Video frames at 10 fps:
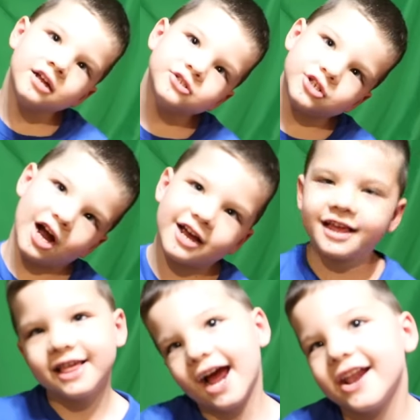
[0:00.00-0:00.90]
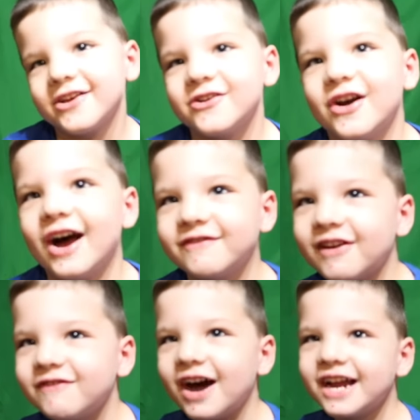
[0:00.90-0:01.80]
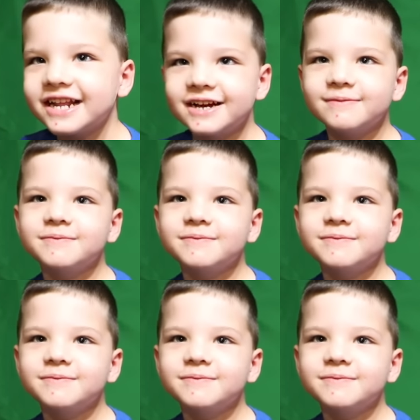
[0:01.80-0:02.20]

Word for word: Chucky's hiding, you have to find him.